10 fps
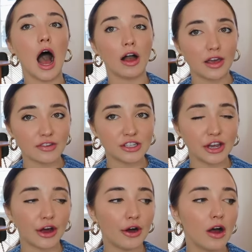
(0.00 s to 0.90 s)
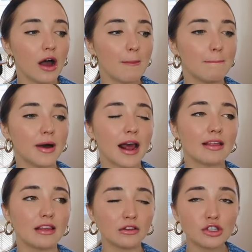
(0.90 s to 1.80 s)
I'll give it to you. But
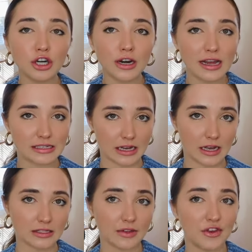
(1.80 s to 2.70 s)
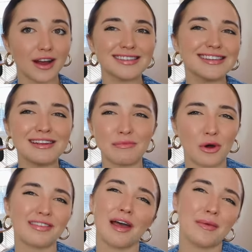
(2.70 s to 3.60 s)
I think those are good ideas. If you guys need
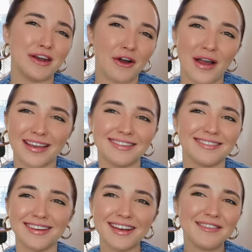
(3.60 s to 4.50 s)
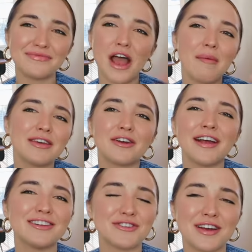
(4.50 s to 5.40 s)
more, let me know. I can Tell me
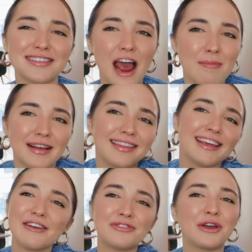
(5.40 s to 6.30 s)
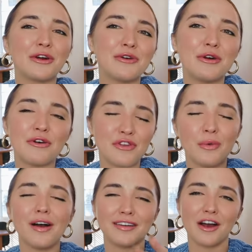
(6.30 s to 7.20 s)
their interest. I'm like the gift guru, if
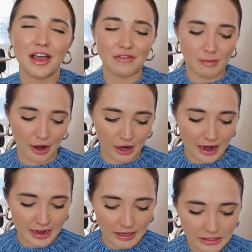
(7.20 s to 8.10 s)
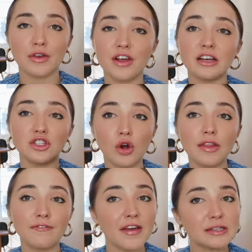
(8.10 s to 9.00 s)
you will, and I'll give you better ideas. If you guys
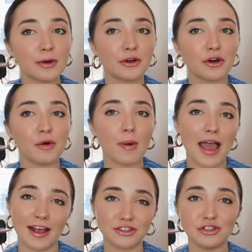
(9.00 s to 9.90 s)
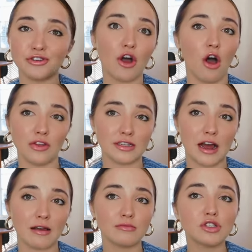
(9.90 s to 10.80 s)
join the Facebook group, I actually do that all the
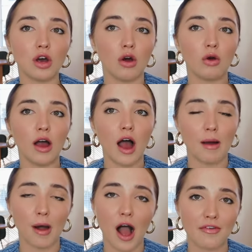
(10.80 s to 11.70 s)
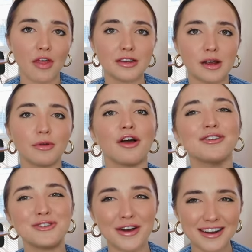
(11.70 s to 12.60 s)
time. So um, I'll have that link down
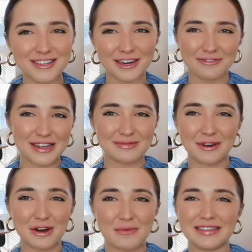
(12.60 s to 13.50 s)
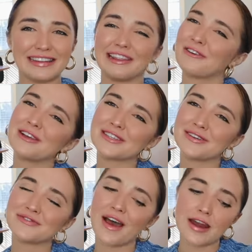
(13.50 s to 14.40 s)
below. Join our secret Facebook group. It's literally so
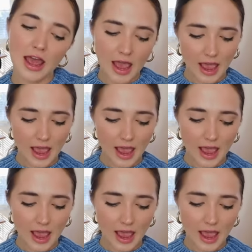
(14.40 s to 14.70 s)
much fun.